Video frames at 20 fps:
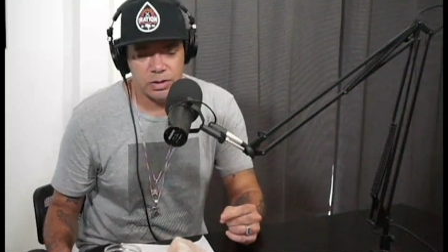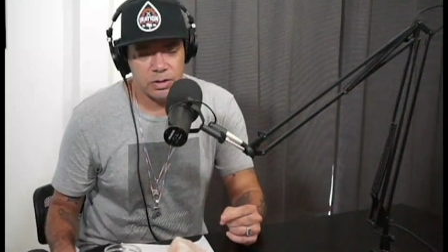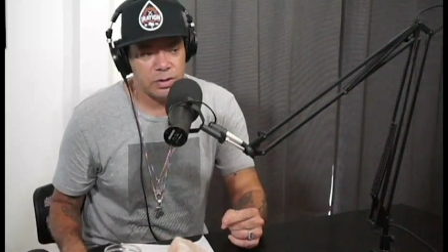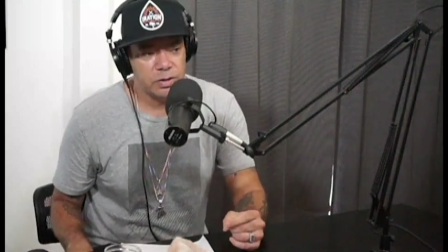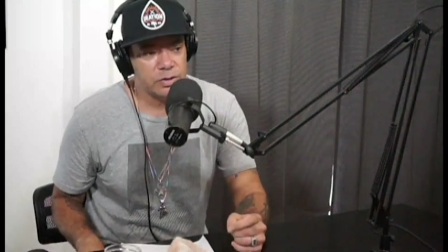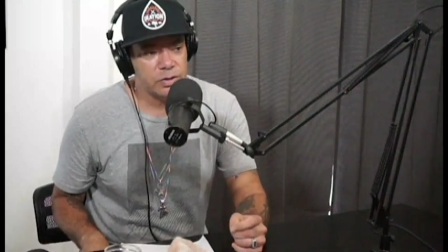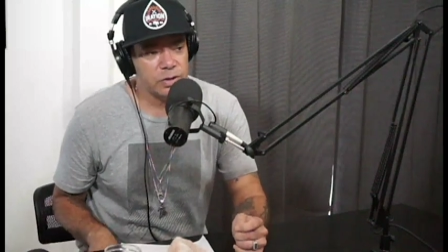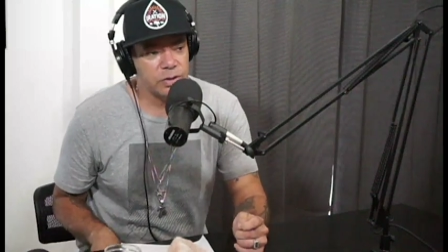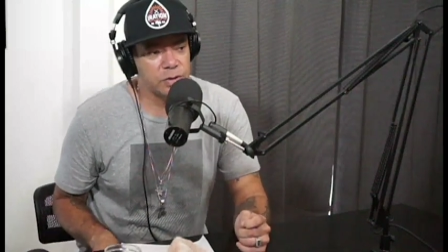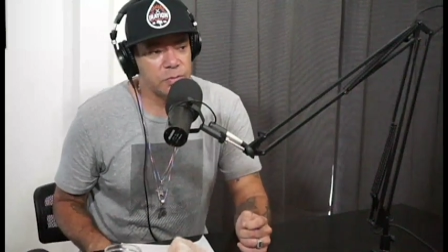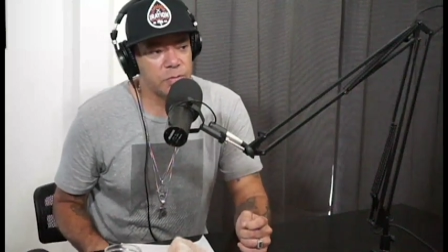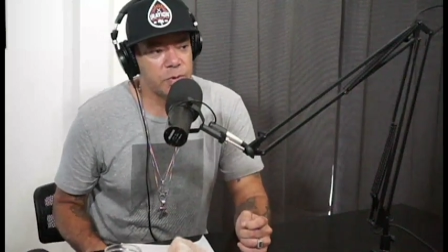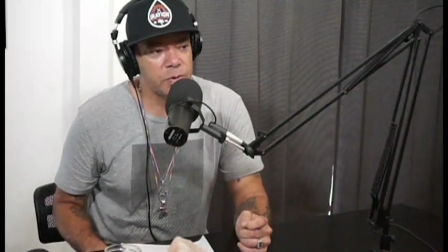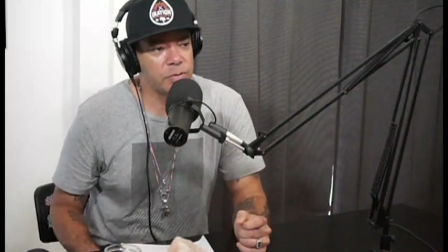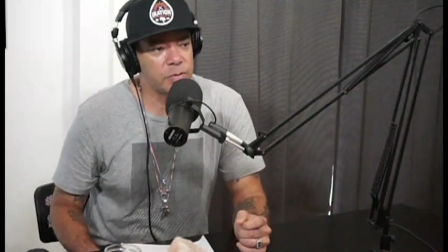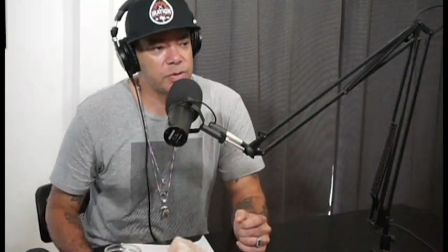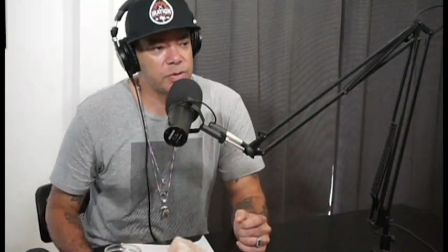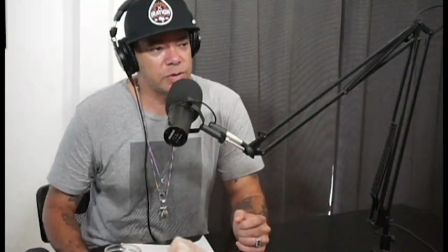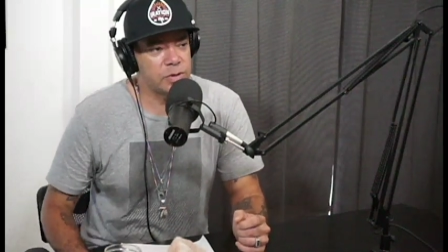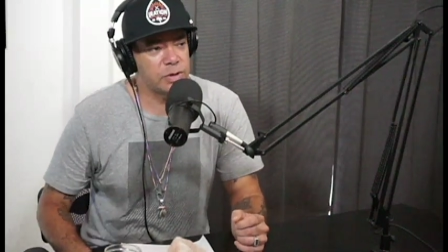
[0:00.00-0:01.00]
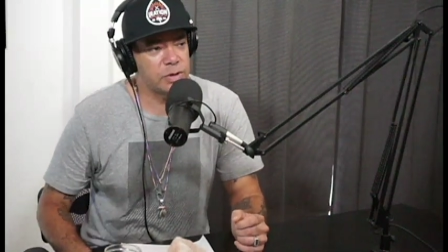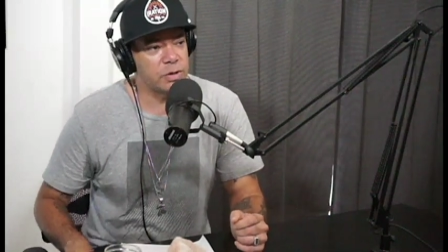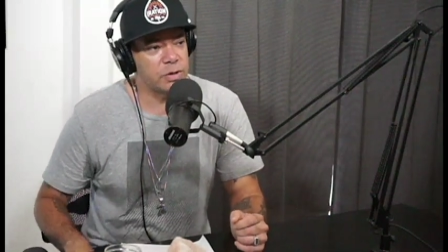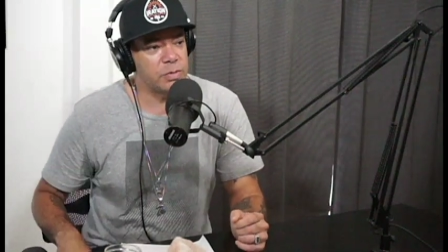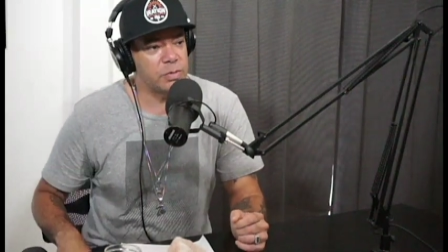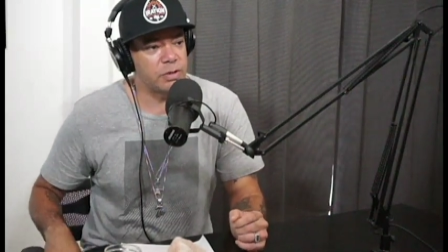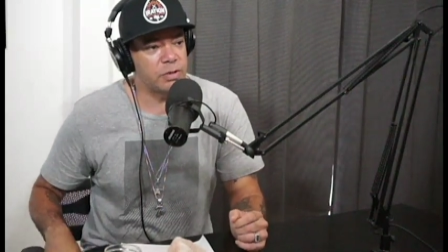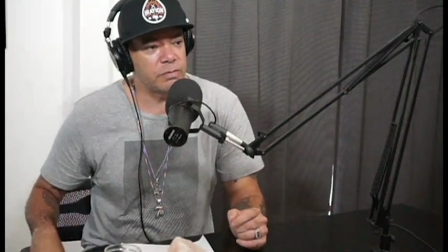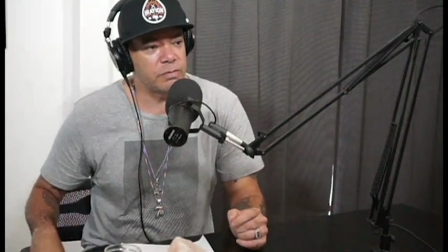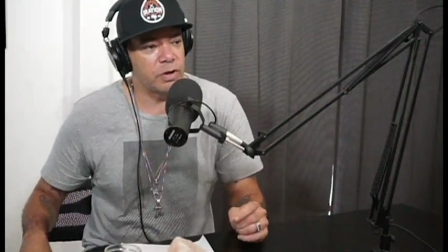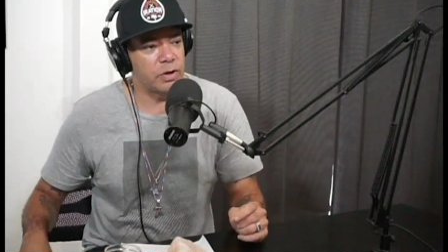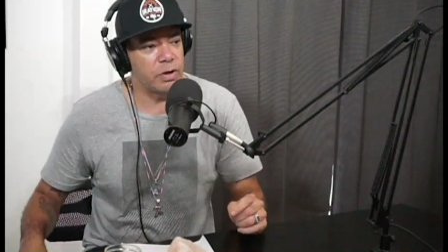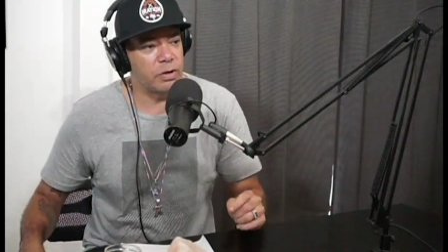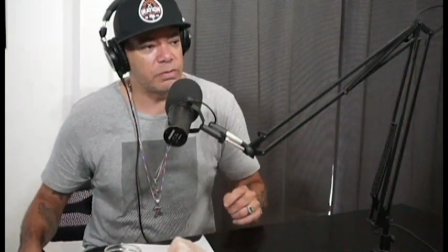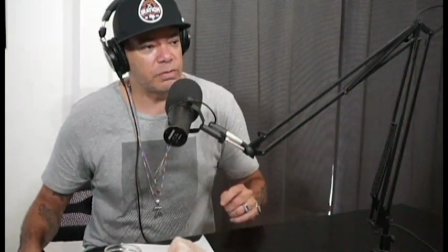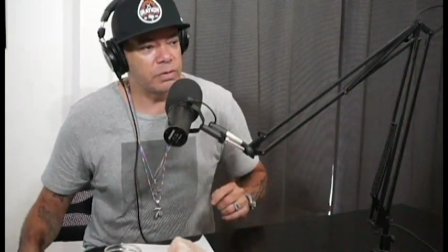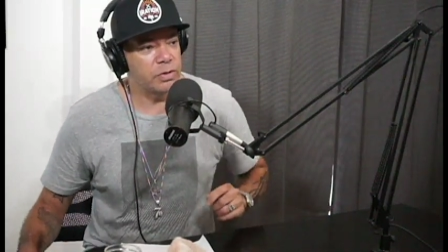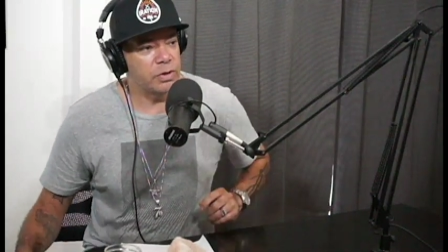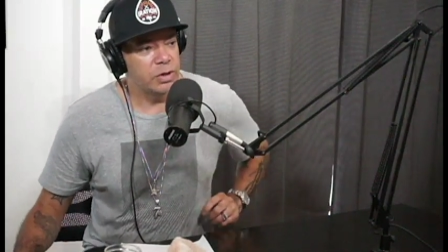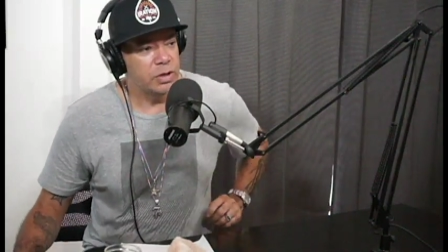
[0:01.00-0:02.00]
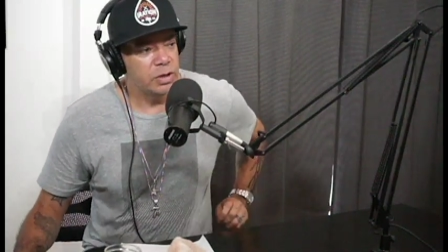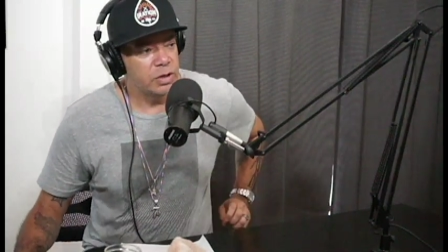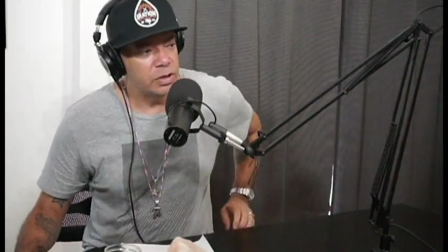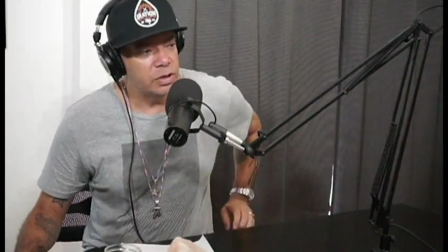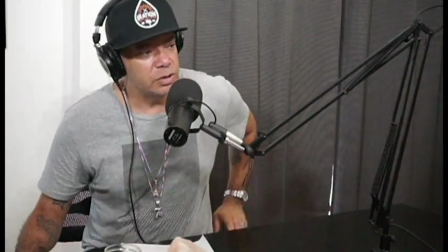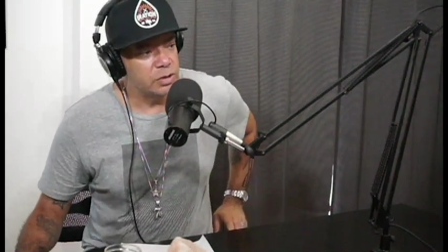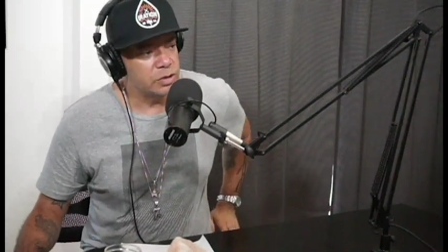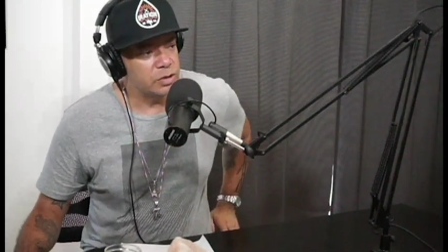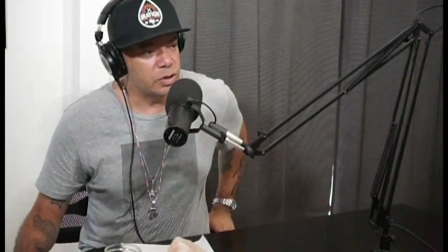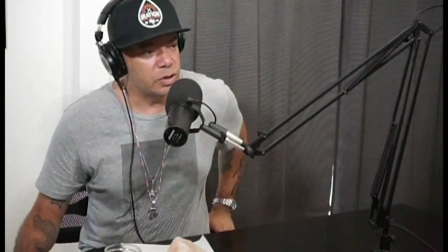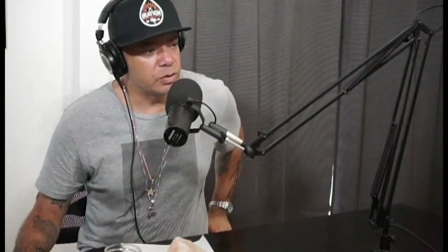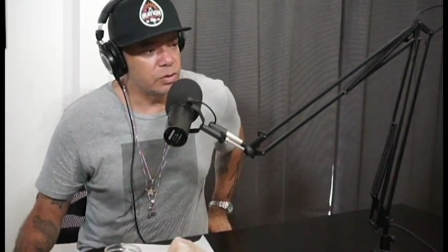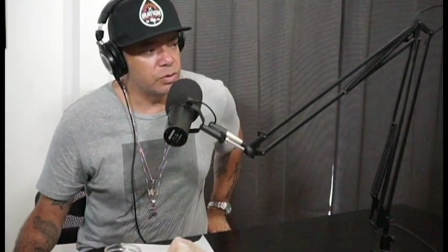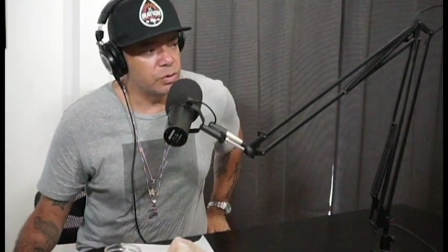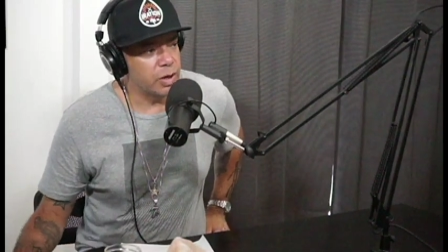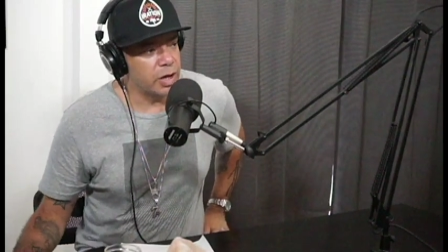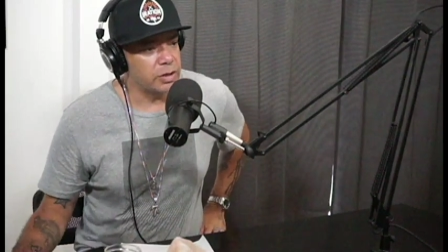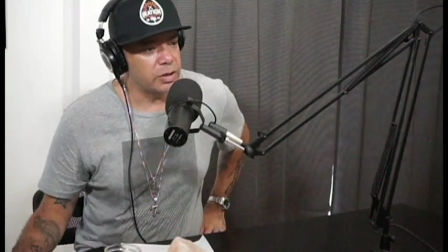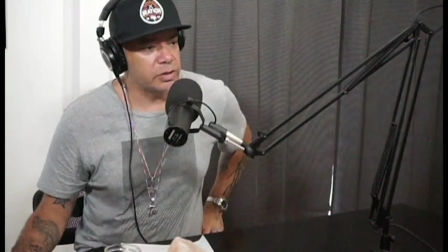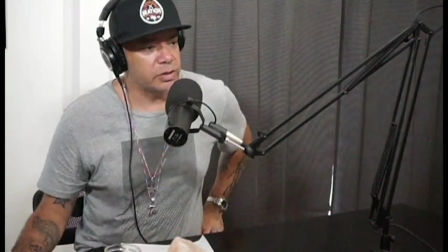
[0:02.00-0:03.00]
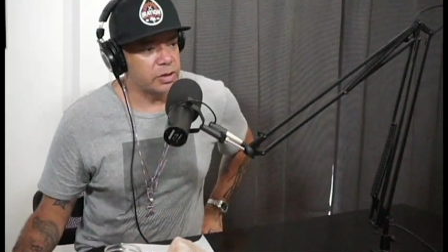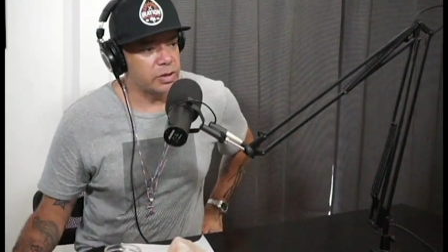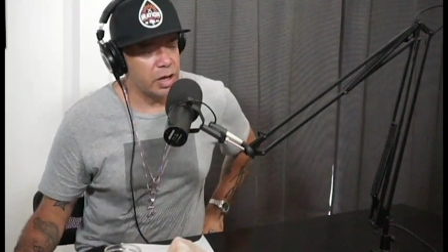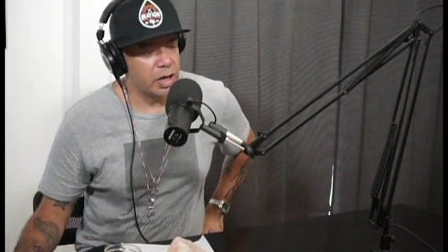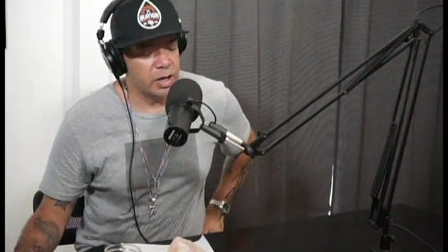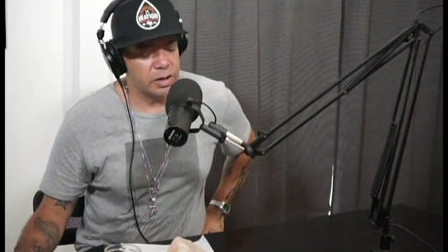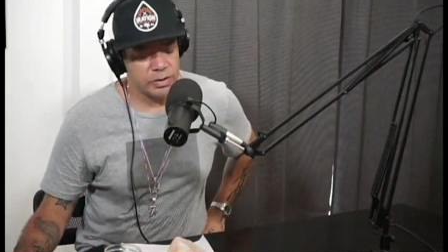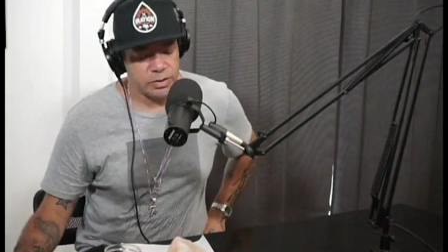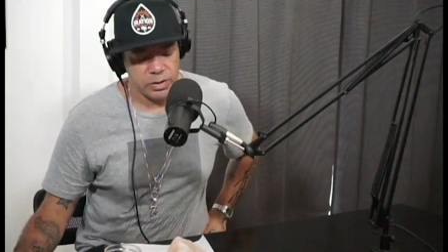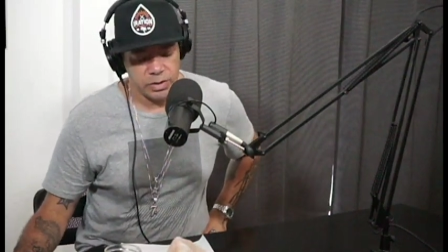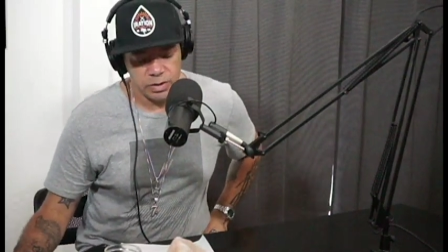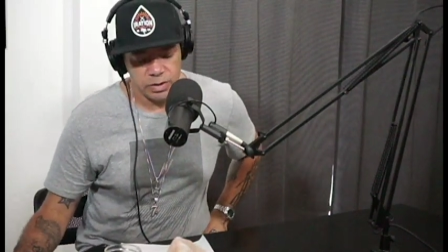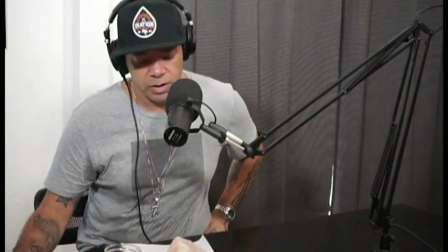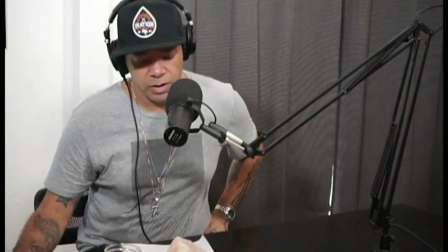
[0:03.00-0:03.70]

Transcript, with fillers: and Chili Peppers is going to be involved in the show, who actually has a